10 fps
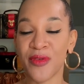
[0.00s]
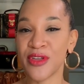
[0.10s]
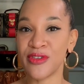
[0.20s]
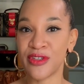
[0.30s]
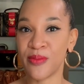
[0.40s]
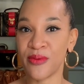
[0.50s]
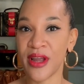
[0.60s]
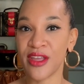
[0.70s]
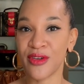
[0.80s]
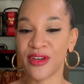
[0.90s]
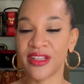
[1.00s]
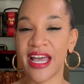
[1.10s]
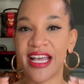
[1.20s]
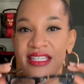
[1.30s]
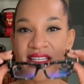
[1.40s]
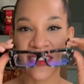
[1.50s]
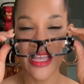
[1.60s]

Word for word: you to break your glasses